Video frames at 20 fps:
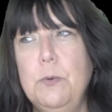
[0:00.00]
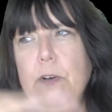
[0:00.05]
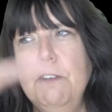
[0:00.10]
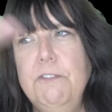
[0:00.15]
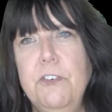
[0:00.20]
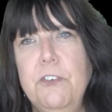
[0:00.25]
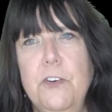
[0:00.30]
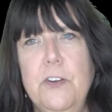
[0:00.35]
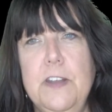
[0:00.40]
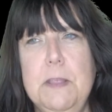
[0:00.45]
well,
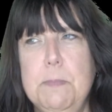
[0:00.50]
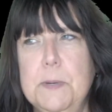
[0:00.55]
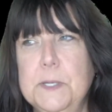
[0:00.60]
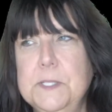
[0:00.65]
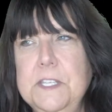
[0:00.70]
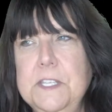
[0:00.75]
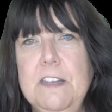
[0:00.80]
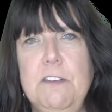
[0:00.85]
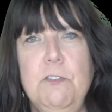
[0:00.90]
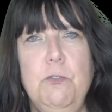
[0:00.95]

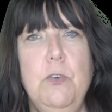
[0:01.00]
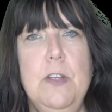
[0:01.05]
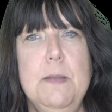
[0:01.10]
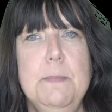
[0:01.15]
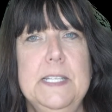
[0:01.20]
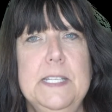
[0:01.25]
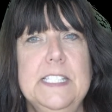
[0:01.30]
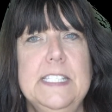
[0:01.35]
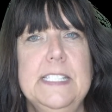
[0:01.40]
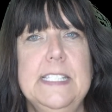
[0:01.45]
40% of
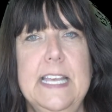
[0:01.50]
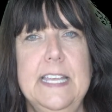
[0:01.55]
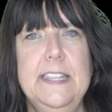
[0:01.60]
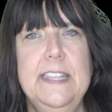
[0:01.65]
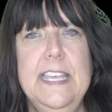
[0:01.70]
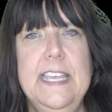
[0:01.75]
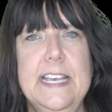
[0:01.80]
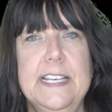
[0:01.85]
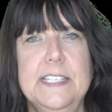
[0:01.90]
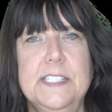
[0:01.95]
women
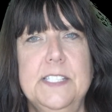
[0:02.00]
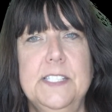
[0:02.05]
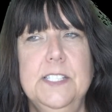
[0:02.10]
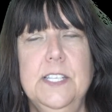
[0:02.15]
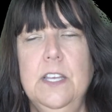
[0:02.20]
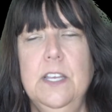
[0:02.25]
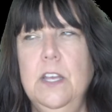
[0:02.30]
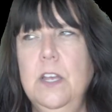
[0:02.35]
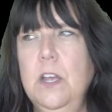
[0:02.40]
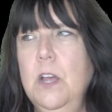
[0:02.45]
said this,